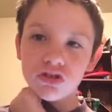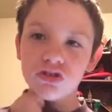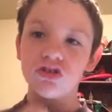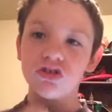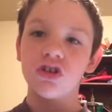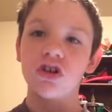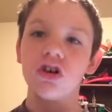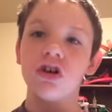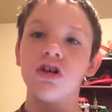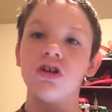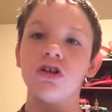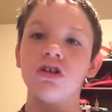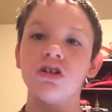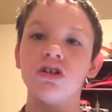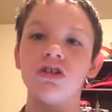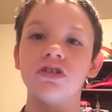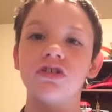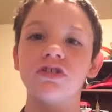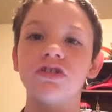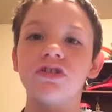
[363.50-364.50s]

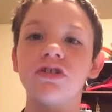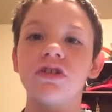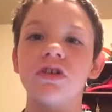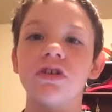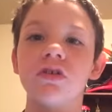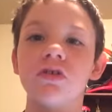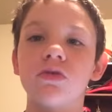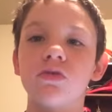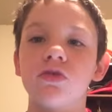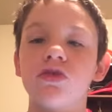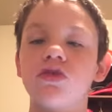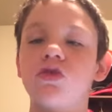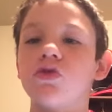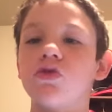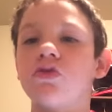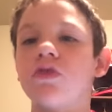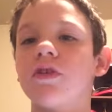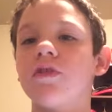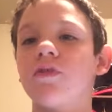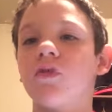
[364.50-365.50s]
Ninjas One Two
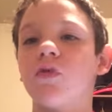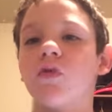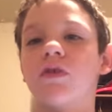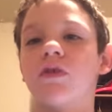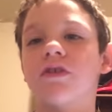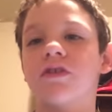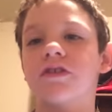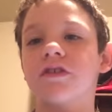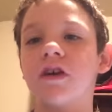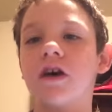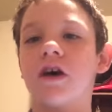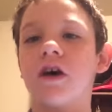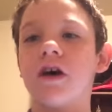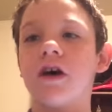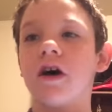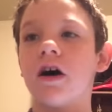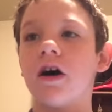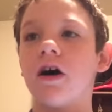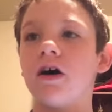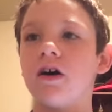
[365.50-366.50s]
Three Fours
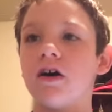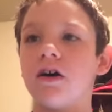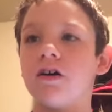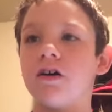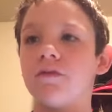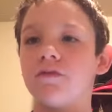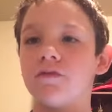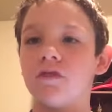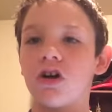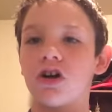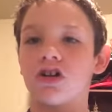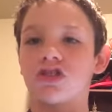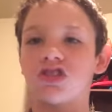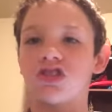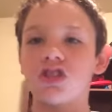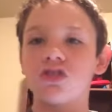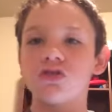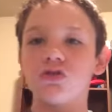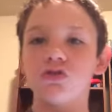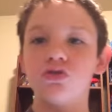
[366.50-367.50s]
uh, vlog
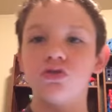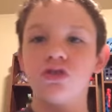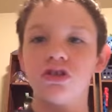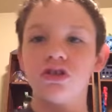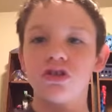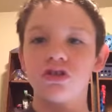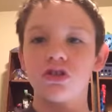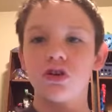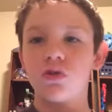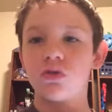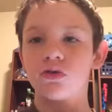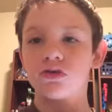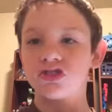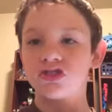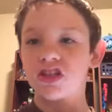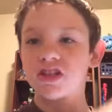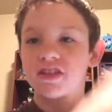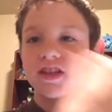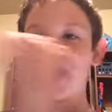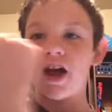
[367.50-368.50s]
channel. You can go and
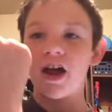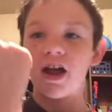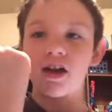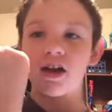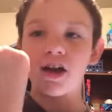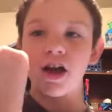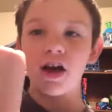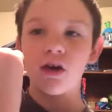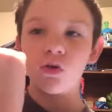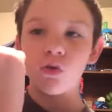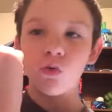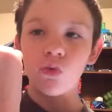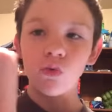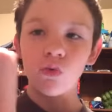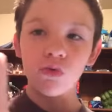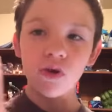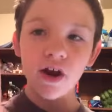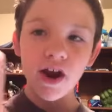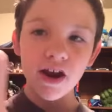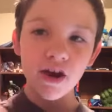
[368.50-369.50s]
check that out
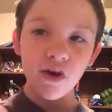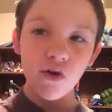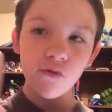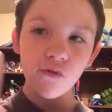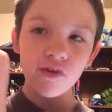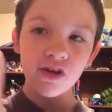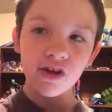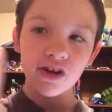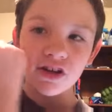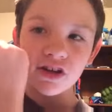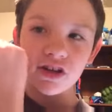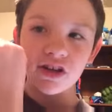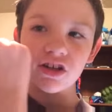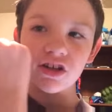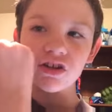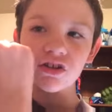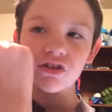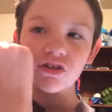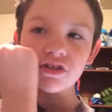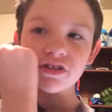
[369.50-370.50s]
right over
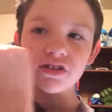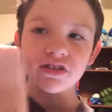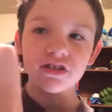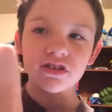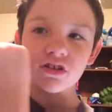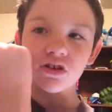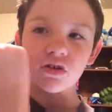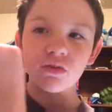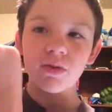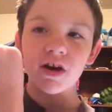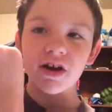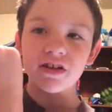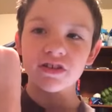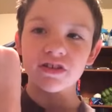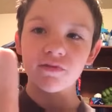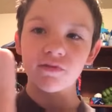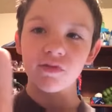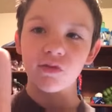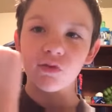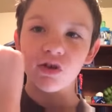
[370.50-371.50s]
here in this little box.
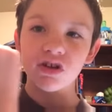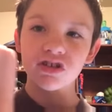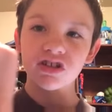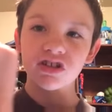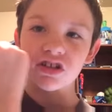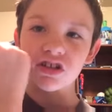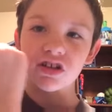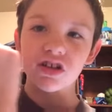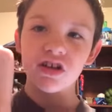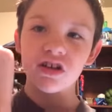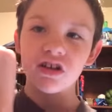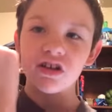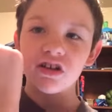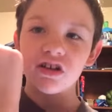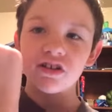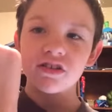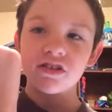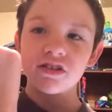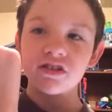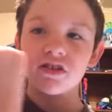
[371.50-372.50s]
If you're watching
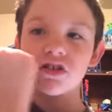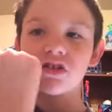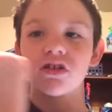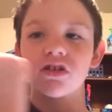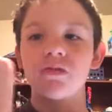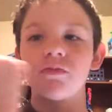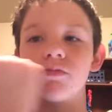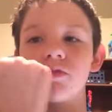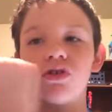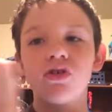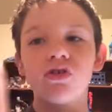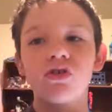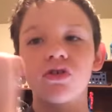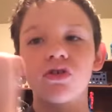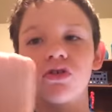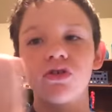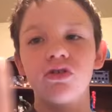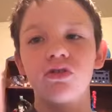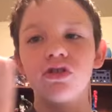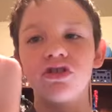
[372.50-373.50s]
this on
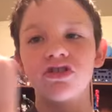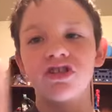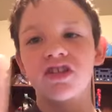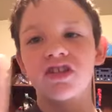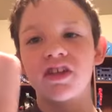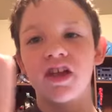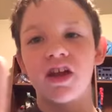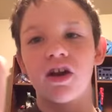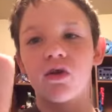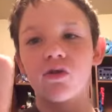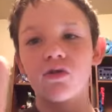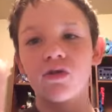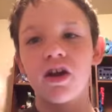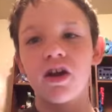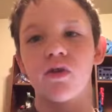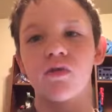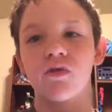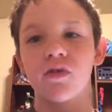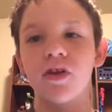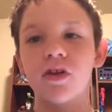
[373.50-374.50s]
computer, you can check that out
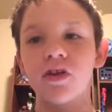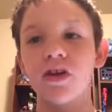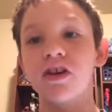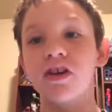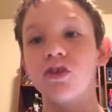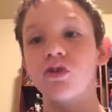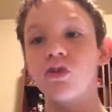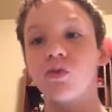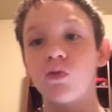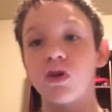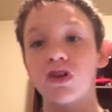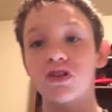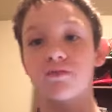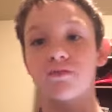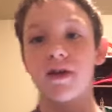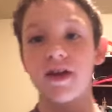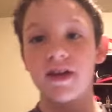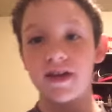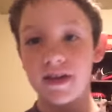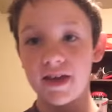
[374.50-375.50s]
right over here, and you can watch
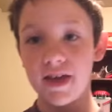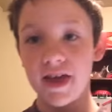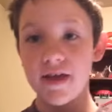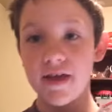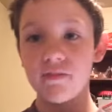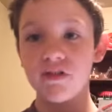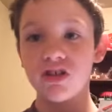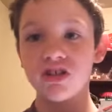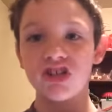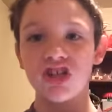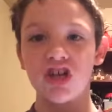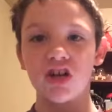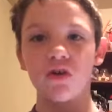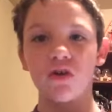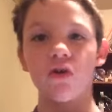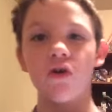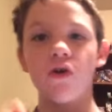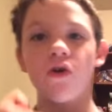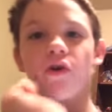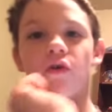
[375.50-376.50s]
my gaming
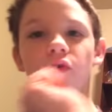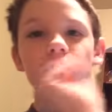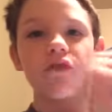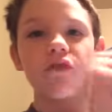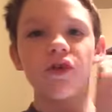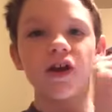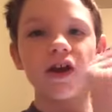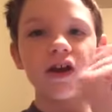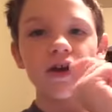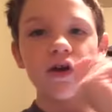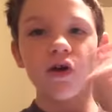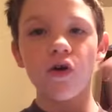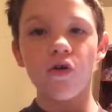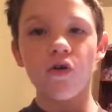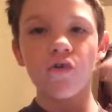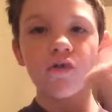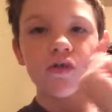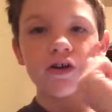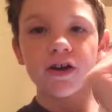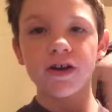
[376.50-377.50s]
channel right
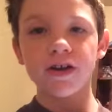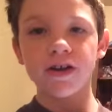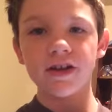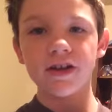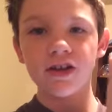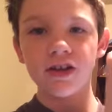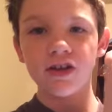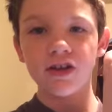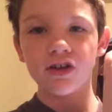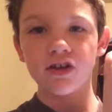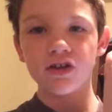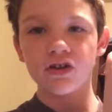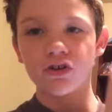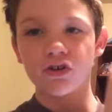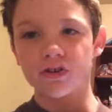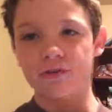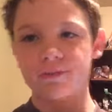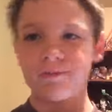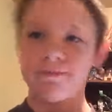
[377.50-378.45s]
over here.